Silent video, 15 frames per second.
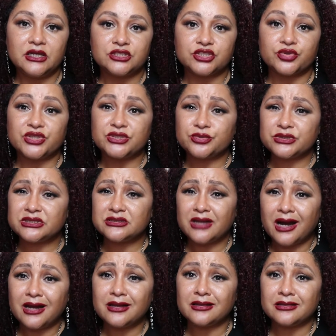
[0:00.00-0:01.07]
So this was
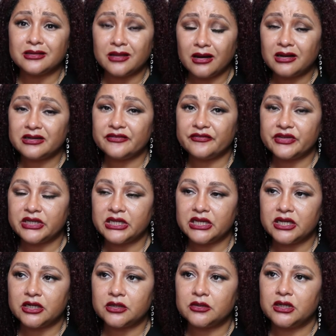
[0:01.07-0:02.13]
not a long
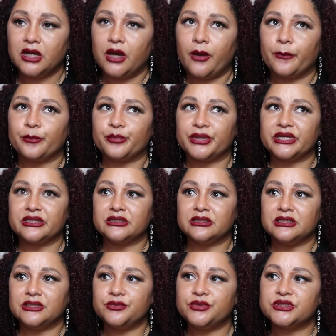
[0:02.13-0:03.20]
video, but
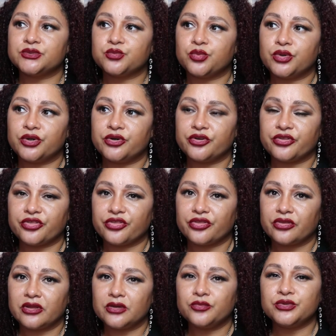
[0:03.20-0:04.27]
it was
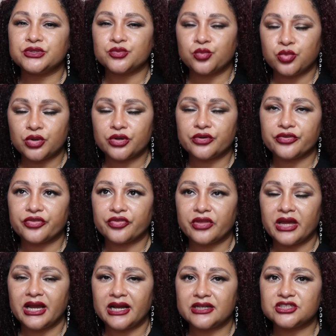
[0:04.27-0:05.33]
worth
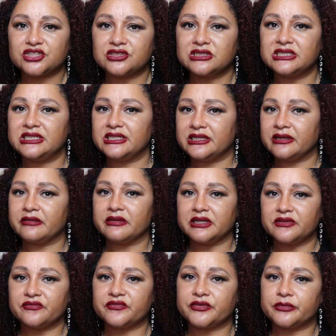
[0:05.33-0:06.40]
actually getting the
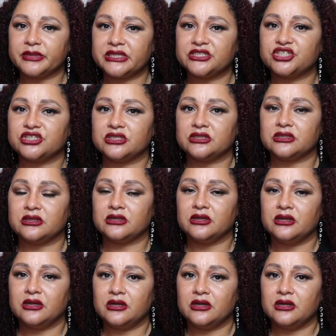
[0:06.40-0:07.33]
information